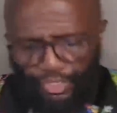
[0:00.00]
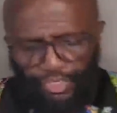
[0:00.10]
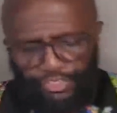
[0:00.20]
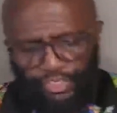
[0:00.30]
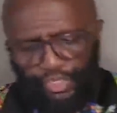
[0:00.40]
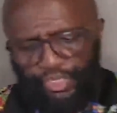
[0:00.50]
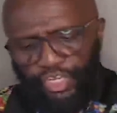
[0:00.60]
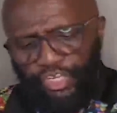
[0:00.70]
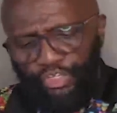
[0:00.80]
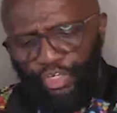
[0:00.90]
your, your,
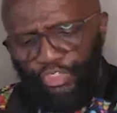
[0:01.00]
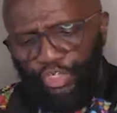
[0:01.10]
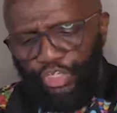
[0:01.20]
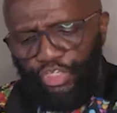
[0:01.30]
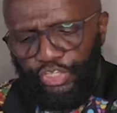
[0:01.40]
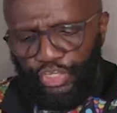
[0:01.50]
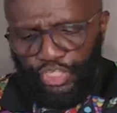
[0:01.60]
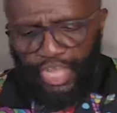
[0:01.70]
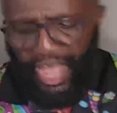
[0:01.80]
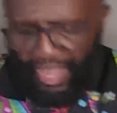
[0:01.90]
your, your, your
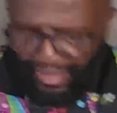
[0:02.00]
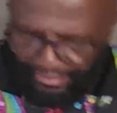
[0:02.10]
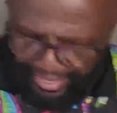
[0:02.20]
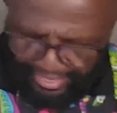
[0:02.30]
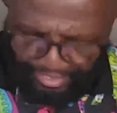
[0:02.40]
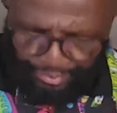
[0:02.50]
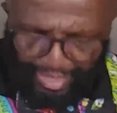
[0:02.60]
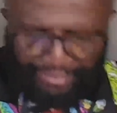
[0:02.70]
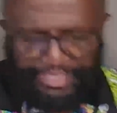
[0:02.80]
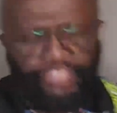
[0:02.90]
love is
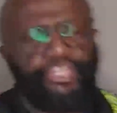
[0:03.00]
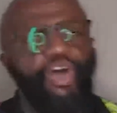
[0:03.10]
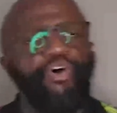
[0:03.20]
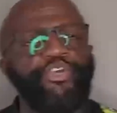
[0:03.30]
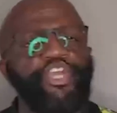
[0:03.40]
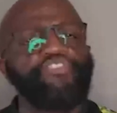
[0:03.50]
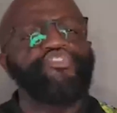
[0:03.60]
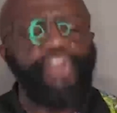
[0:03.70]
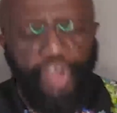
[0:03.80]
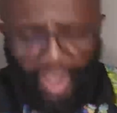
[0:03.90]
better than gold. Your
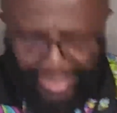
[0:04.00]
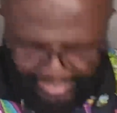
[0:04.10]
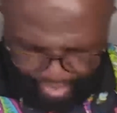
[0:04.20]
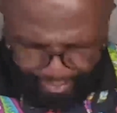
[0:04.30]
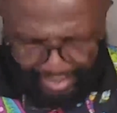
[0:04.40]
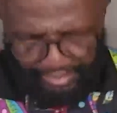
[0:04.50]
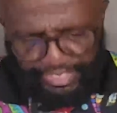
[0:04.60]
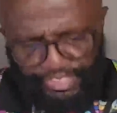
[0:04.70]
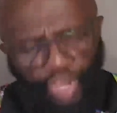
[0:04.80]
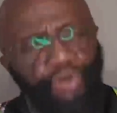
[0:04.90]
joy is better
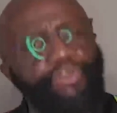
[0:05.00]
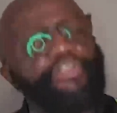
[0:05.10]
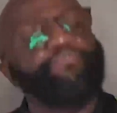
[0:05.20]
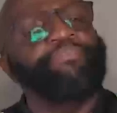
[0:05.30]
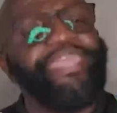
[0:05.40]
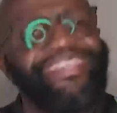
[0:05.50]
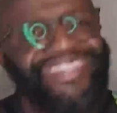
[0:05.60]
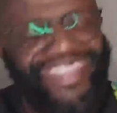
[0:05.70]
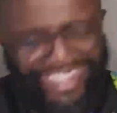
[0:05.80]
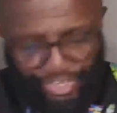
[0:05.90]
than gold. Your
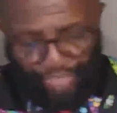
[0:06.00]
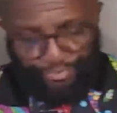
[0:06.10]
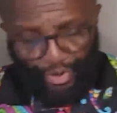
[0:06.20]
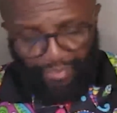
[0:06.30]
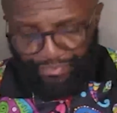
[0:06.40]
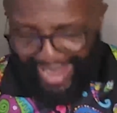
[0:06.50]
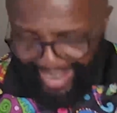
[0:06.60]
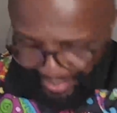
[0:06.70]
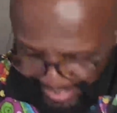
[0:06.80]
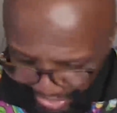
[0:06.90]
peace, your
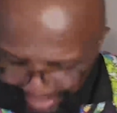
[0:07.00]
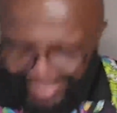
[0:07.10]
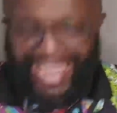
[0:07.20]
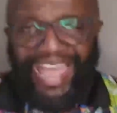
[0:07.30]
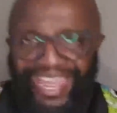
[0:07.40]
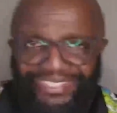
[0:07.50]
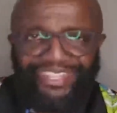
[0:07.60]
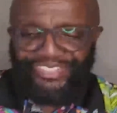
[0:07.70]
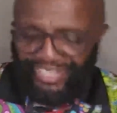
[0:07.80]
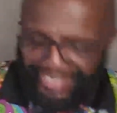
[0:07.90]
forbearance, your kindness,